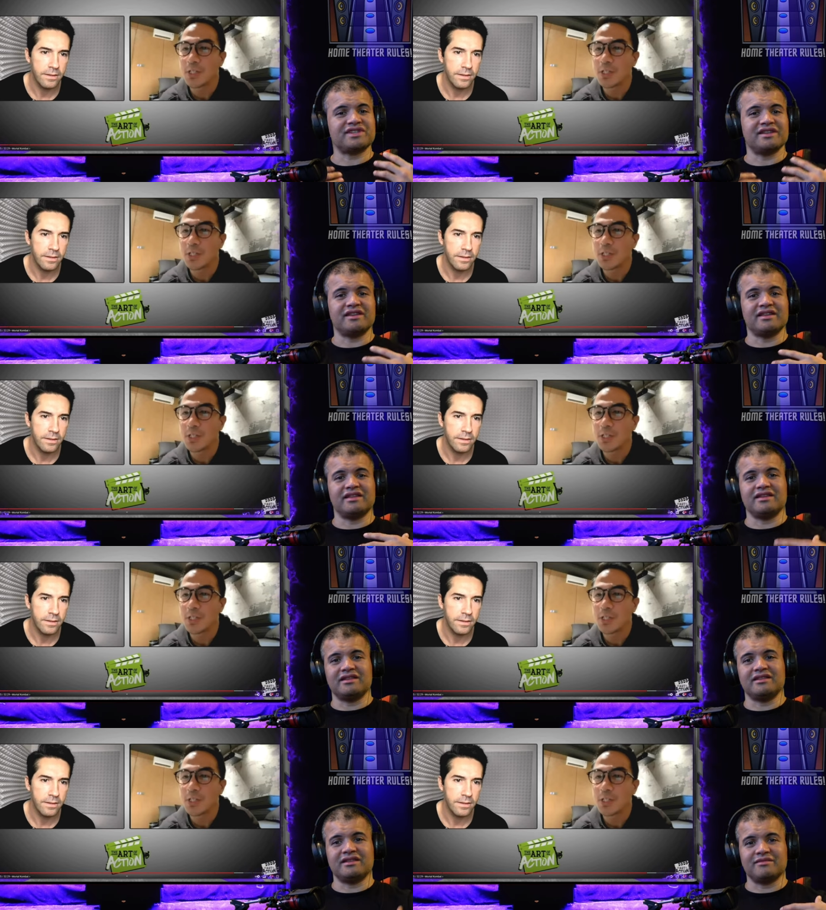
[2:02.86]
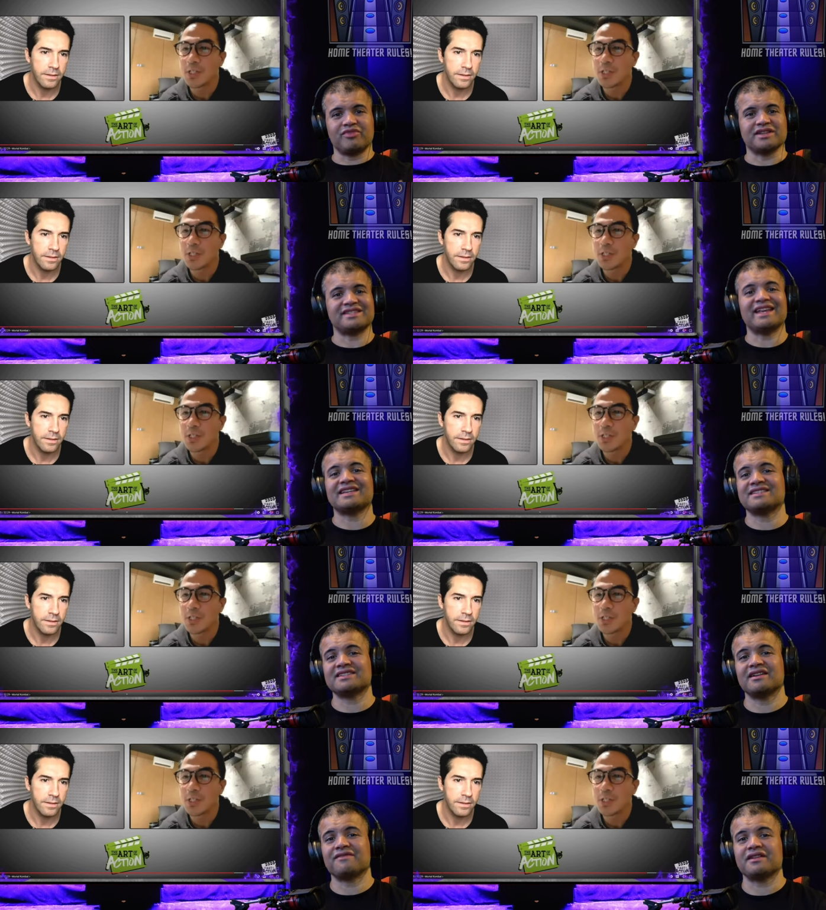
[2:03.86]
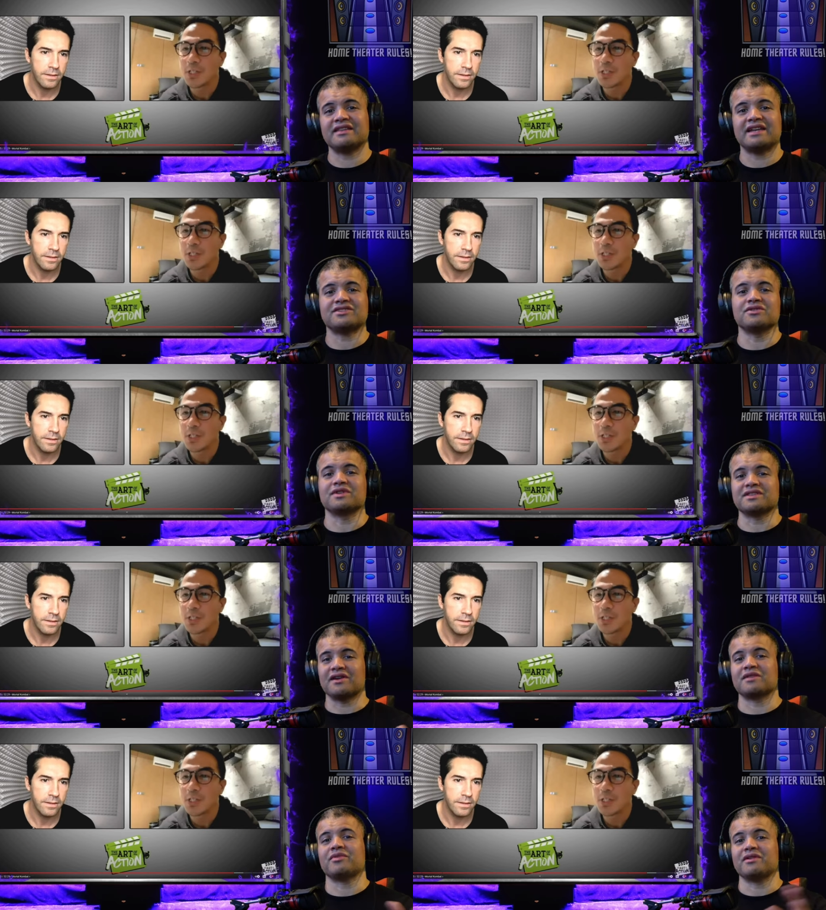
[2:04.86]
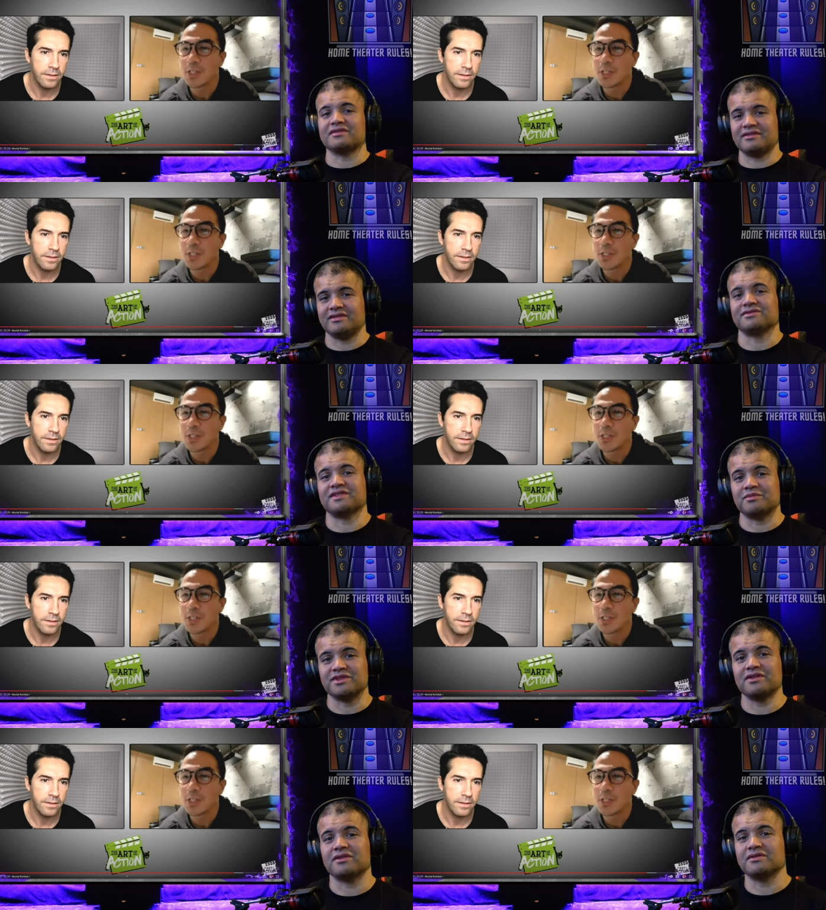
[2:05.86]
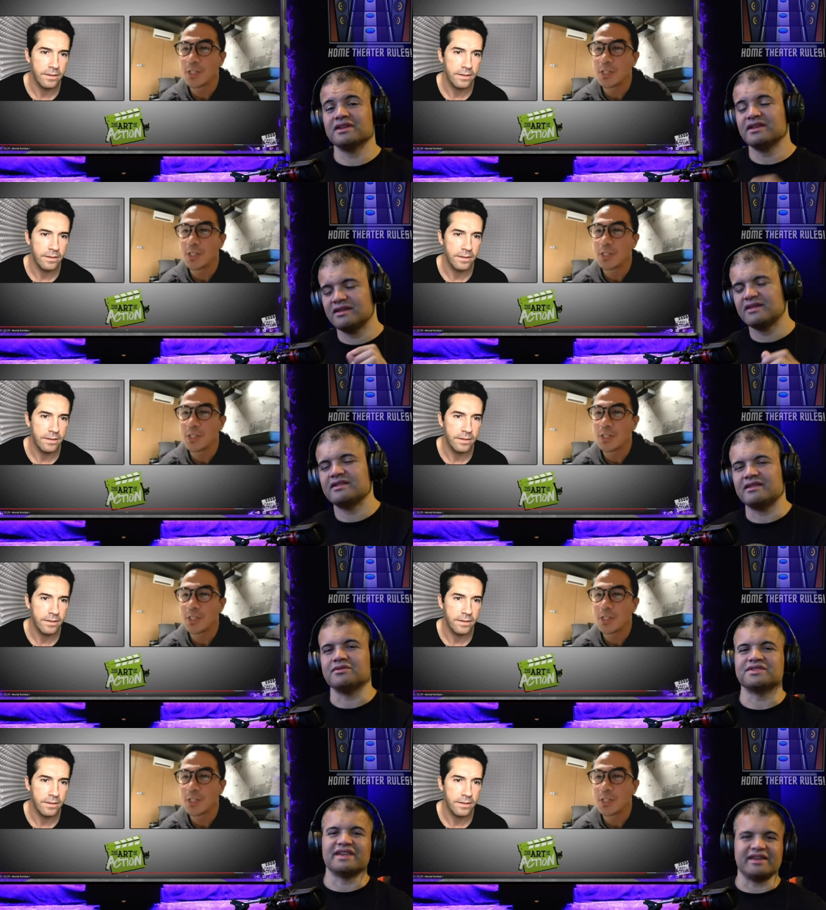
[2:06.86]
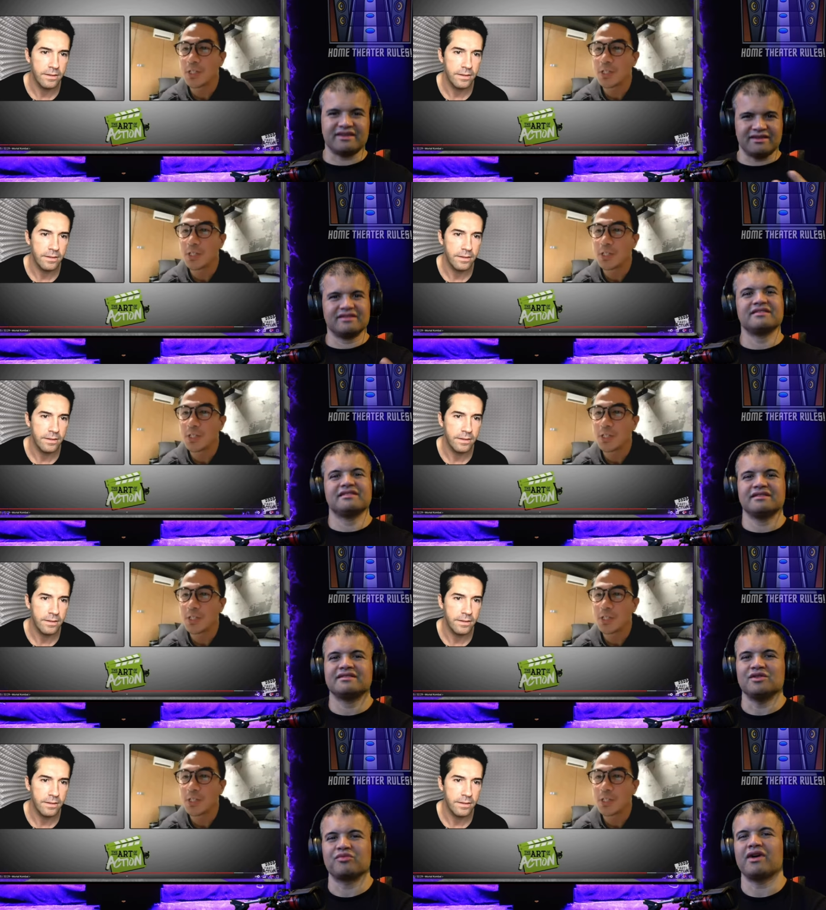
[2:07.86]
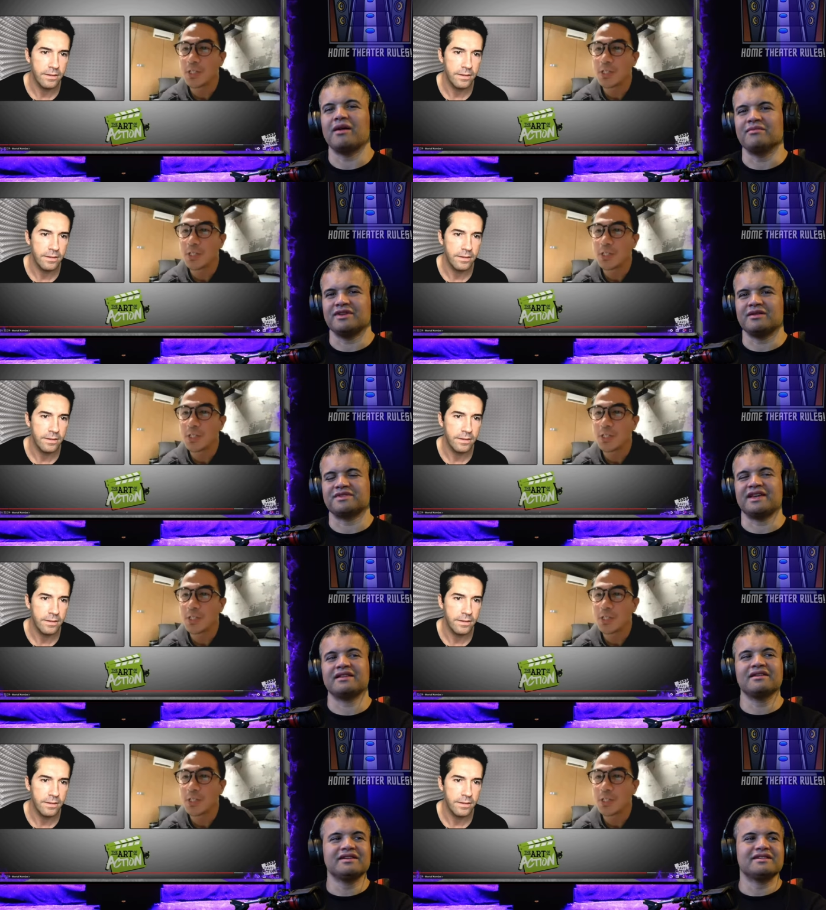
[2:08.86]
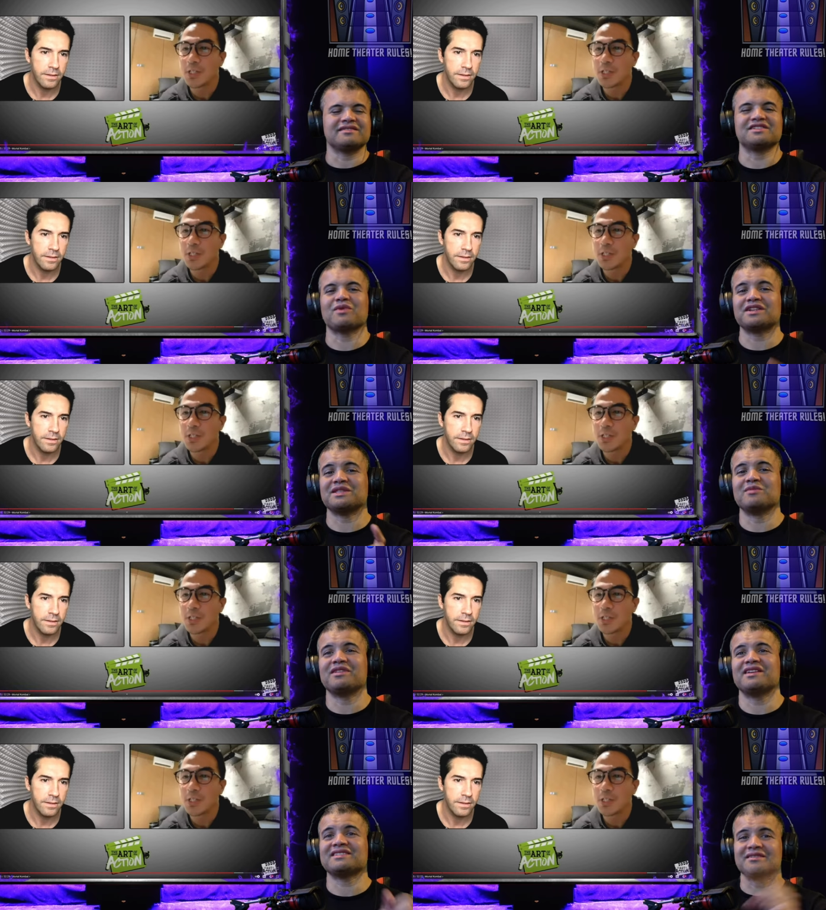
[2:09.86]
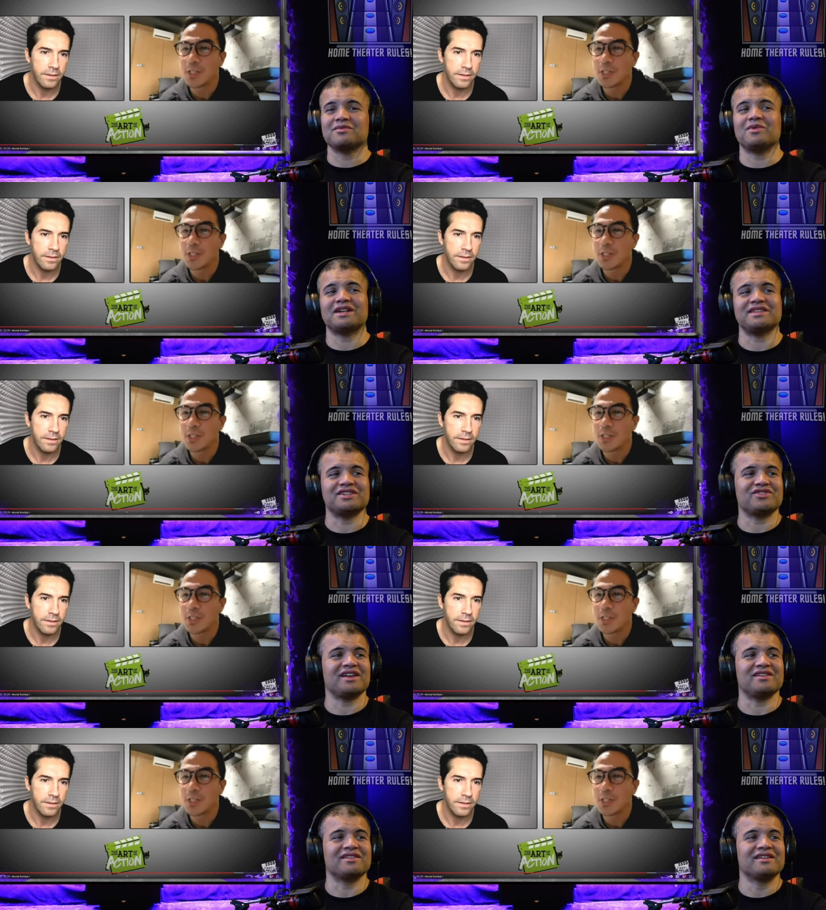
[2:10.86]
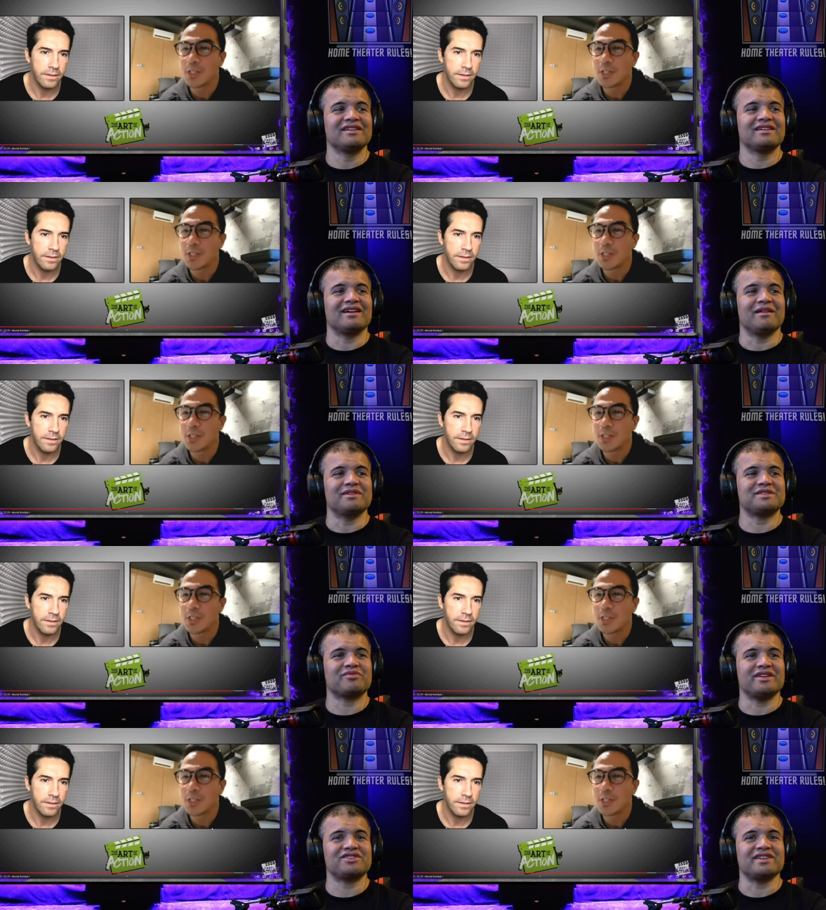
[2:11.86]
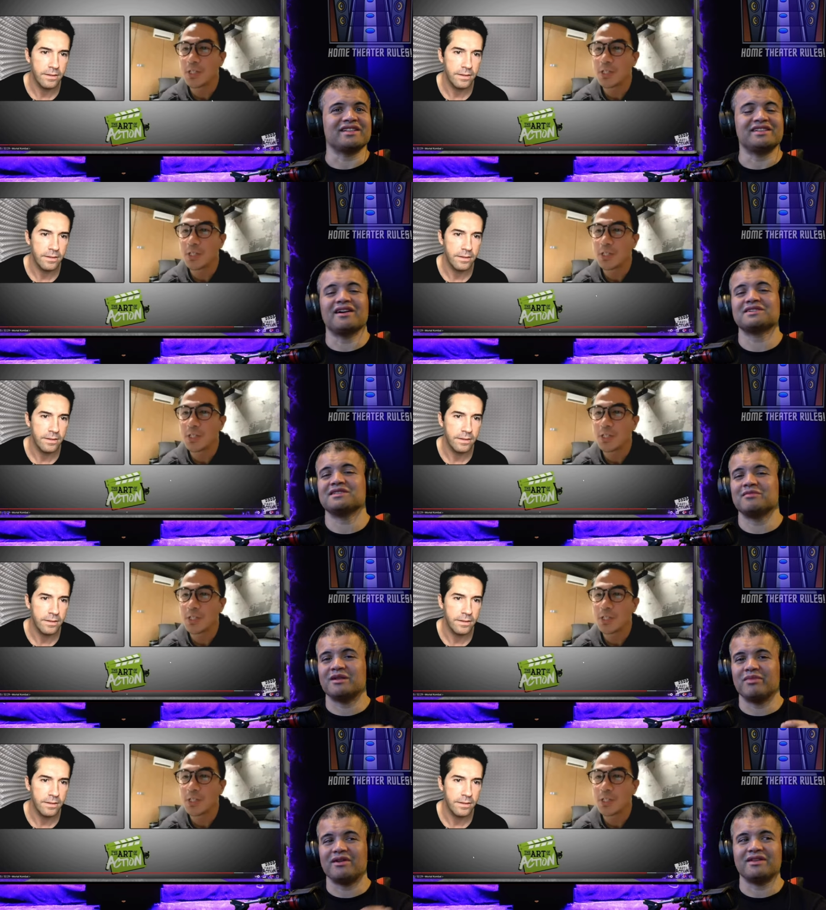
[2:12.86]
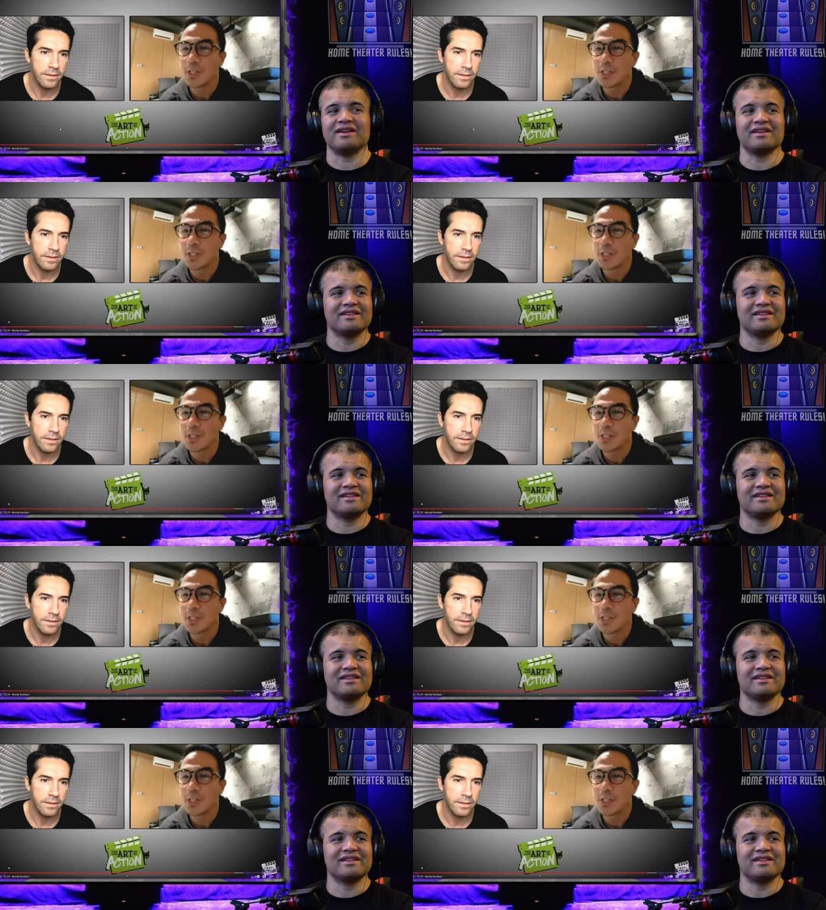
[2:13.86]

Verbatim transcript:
Speaker 1: and, and, and prosthetics and stuff like that. So when he's talking about, you know, Sub Zero, he was like, no problem. You know what I'm saying? So let's watch a little bit of this, and then we'll watch that trailer. Uh, but this is pretty interesting, and he talks a little bit about uh,